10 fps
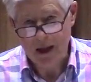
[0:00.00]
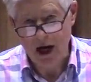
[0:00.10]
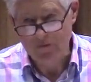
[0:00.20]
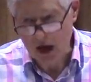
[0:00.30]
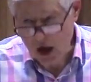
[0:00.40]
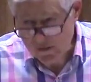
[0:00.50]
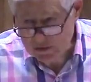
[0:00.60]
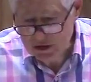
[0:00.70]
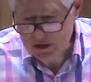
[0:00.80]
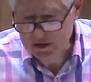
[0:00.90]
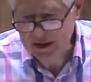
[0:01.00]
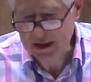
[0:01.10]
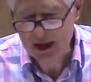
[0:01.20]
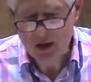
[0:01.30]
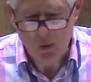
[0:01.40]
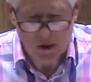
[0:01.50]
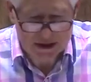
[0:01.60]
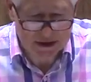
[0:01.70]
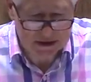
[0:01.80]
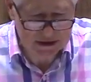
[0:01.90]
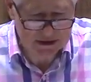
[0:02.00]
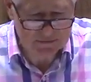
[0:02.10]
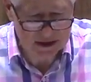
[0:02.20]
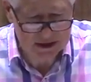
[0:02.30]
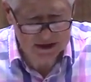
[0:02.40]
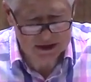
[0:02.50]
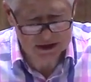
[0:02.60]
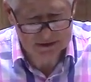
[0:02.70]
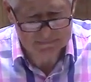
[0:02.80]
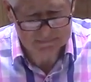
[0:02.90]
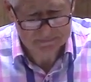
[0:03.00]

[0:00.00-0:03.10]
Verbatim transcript: of overturning Western civilization.